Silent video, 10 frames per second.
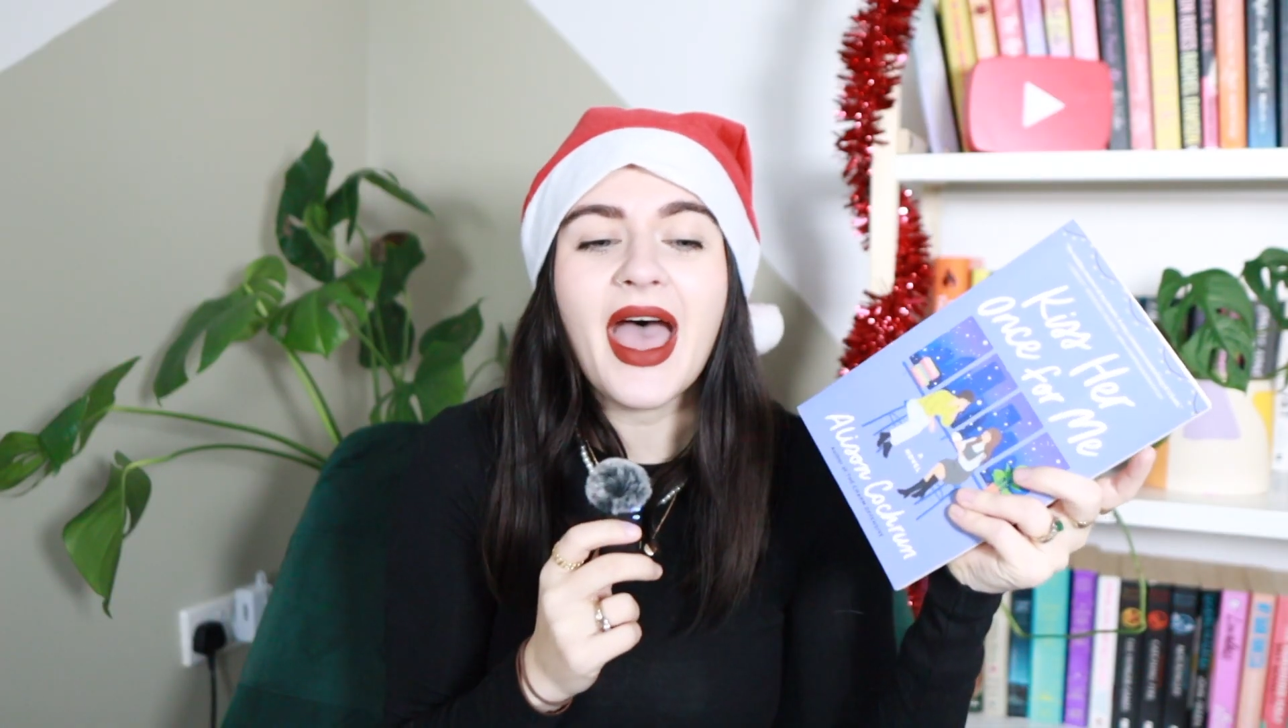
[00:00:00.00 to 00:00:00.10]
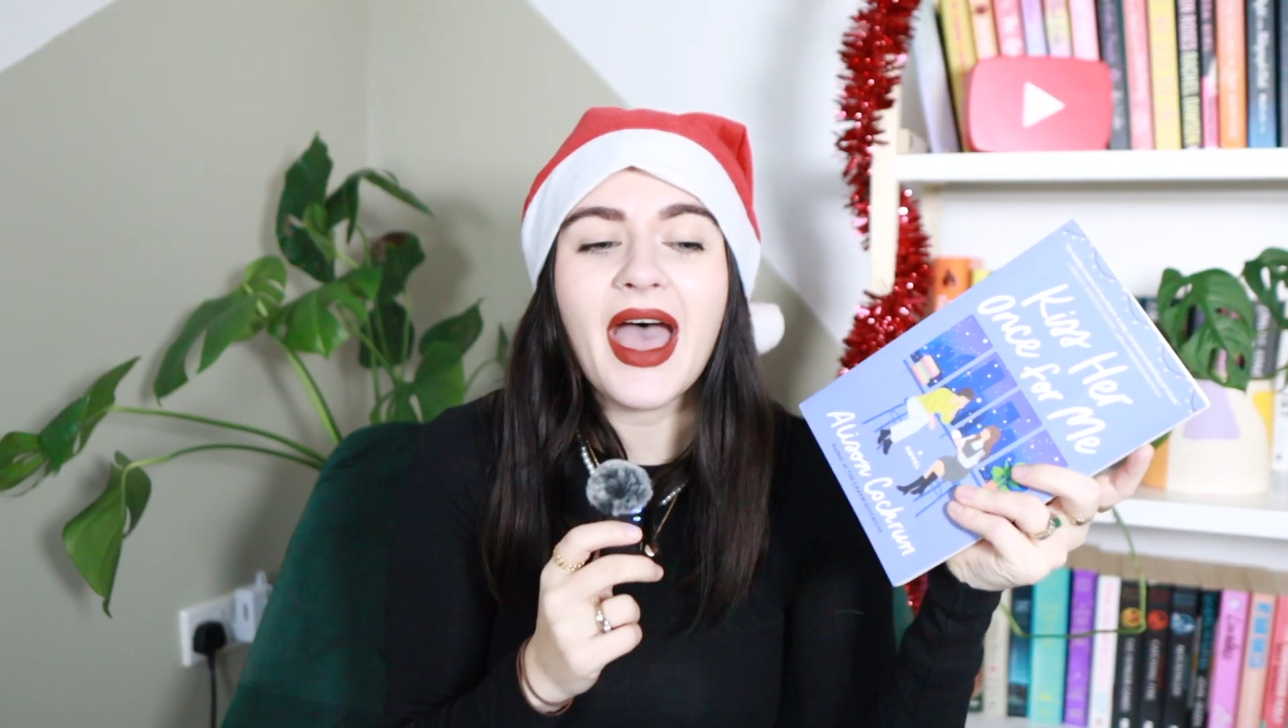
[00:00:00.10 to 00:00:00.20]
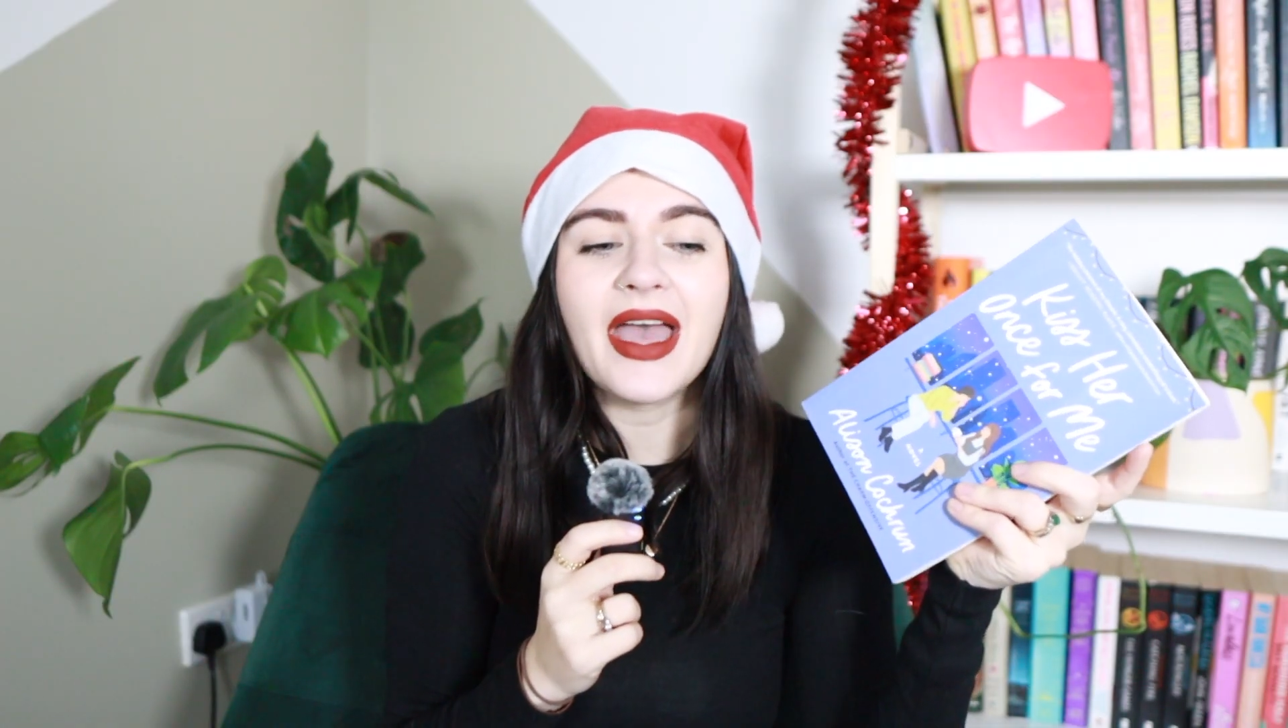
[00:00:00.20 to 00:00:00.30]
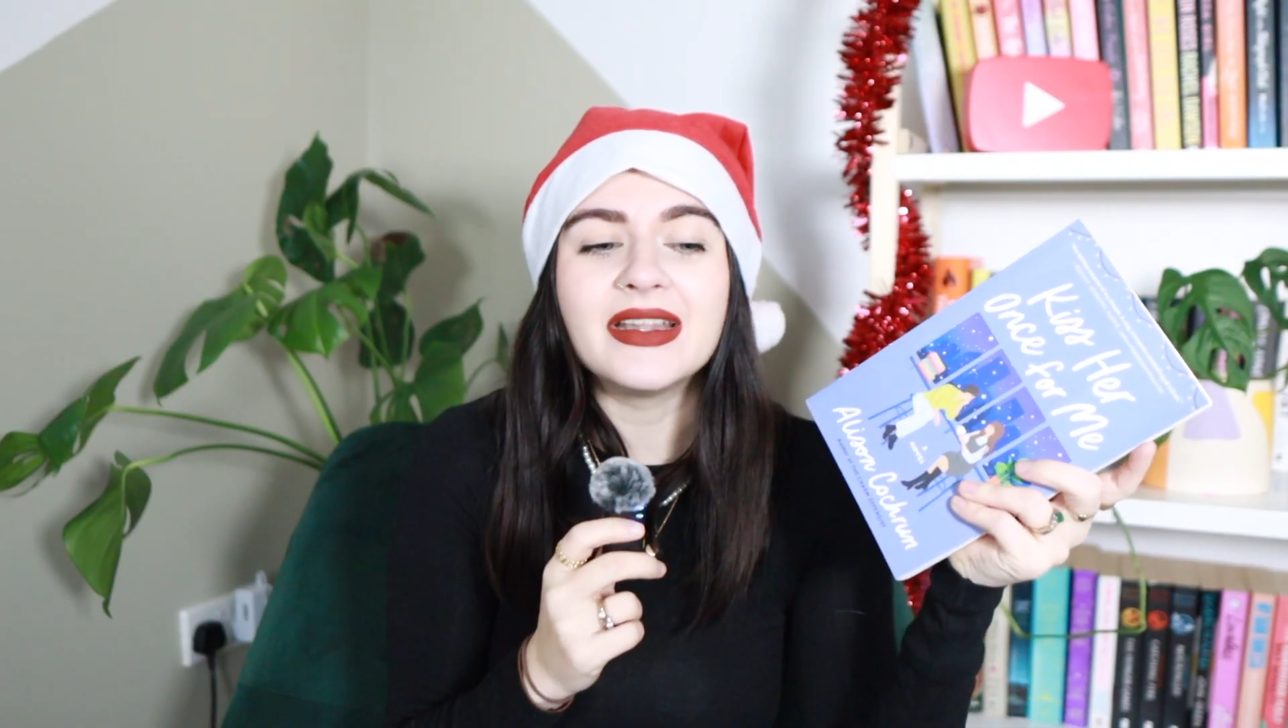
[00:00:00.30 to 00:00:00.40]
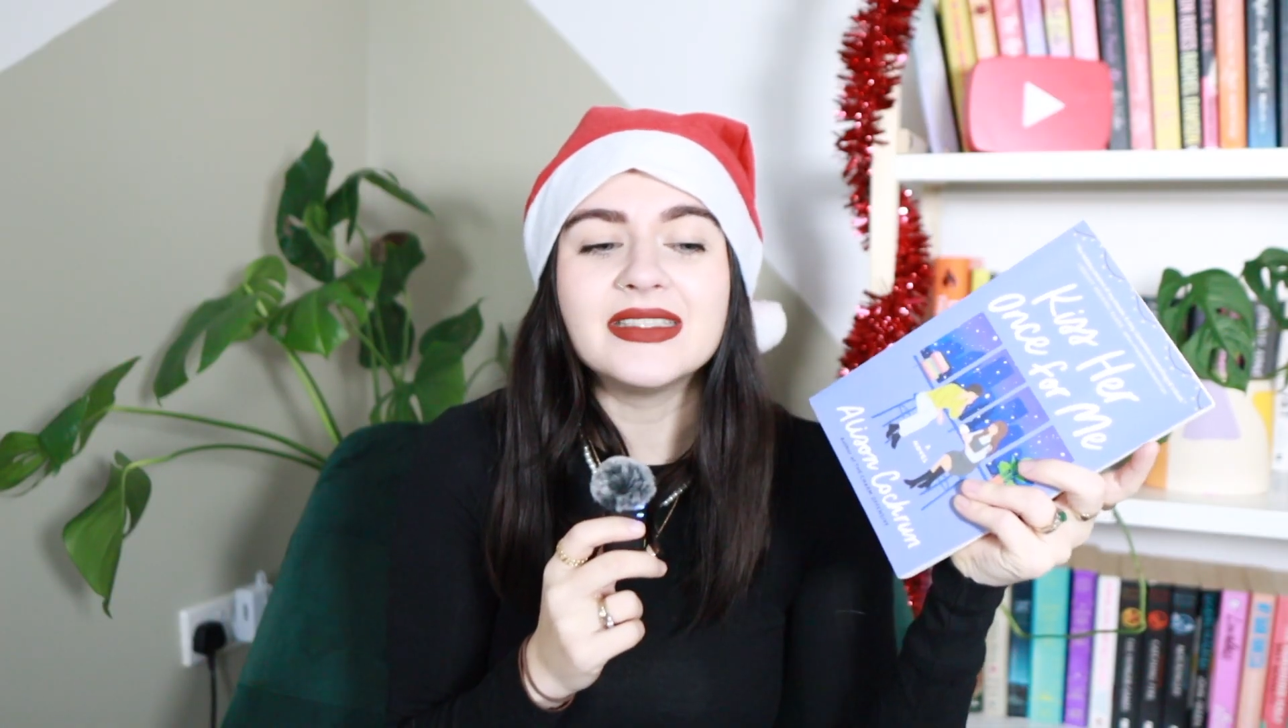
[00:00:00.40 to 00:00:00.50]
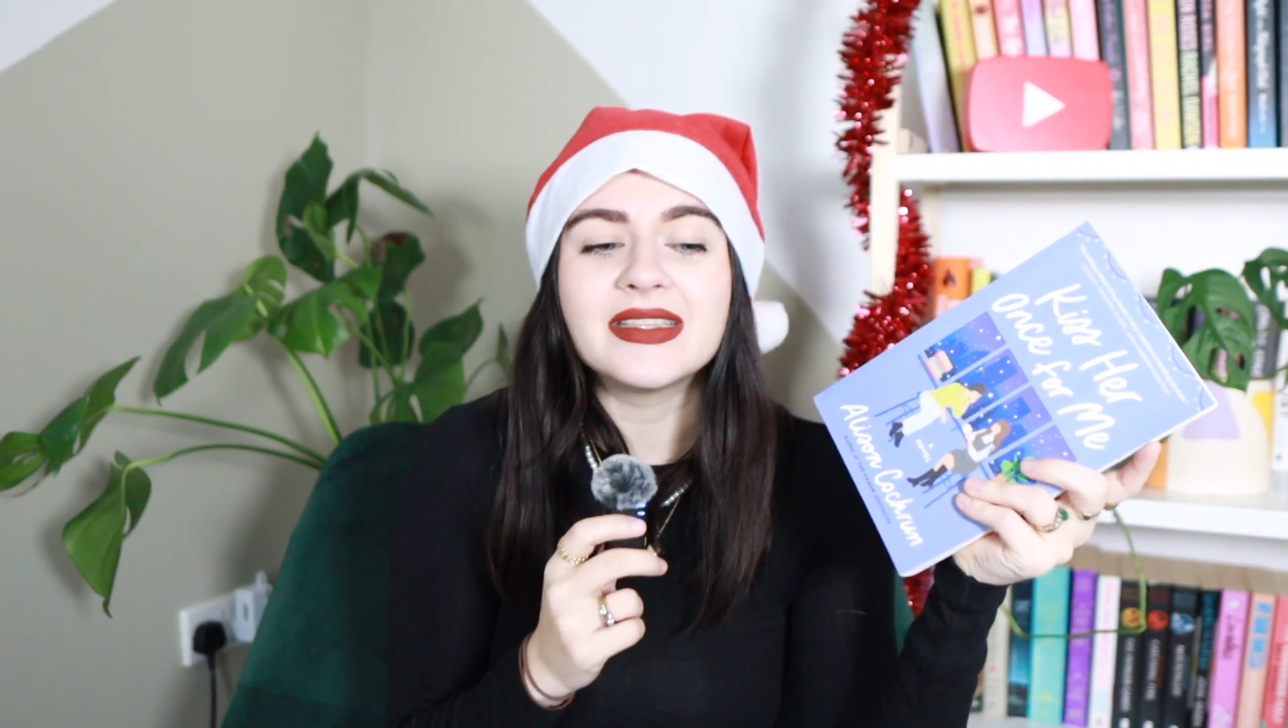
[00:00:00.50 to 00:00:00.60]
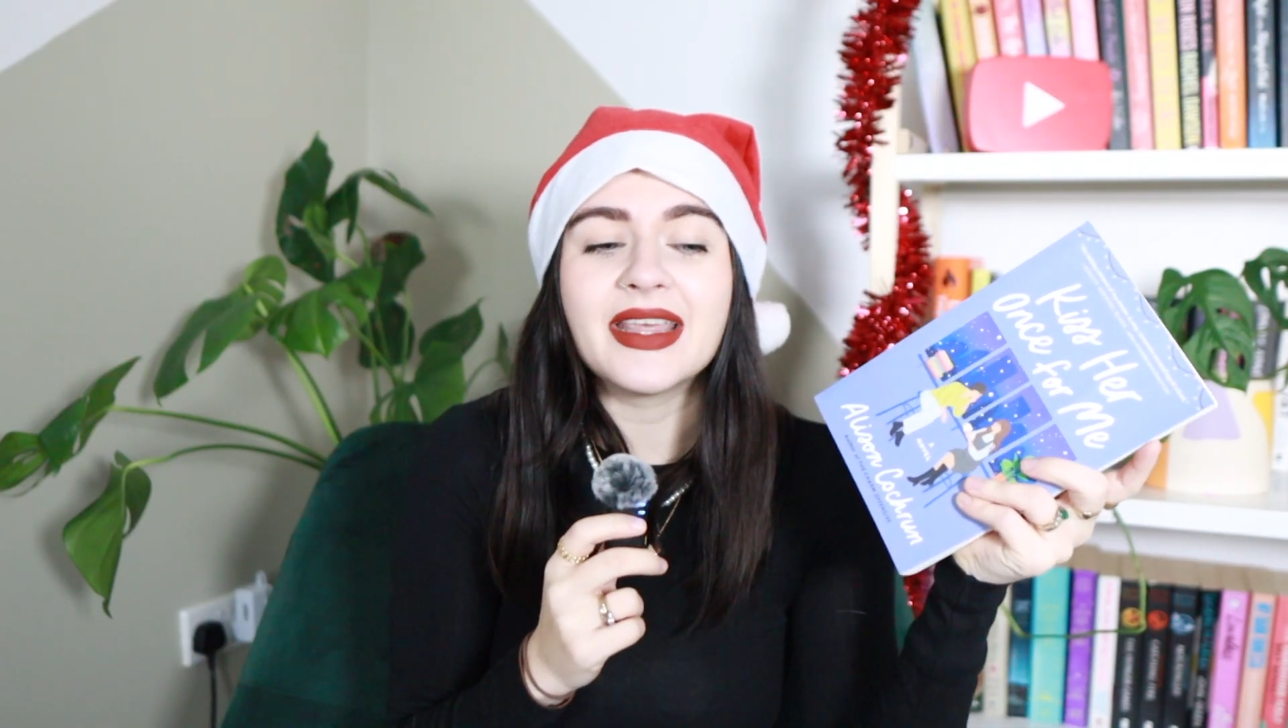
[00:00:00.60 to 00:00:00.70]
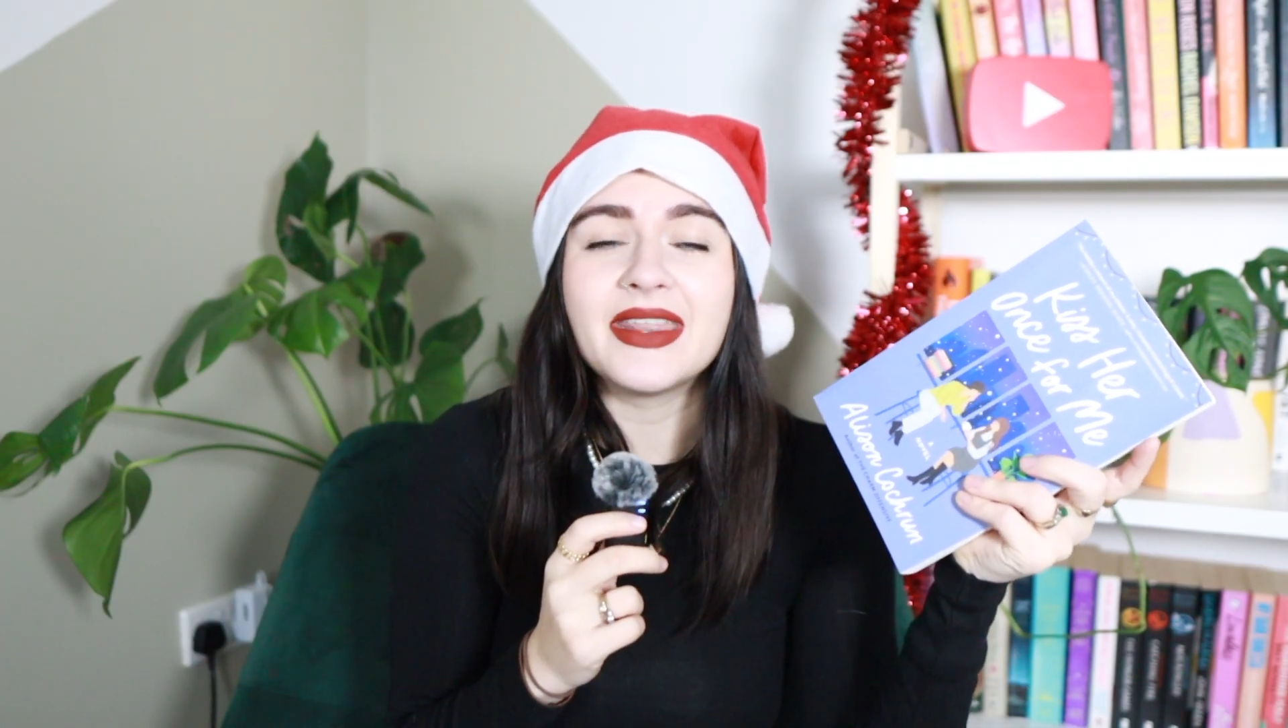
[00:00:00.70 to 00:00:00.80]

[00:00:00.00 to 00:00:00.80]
And then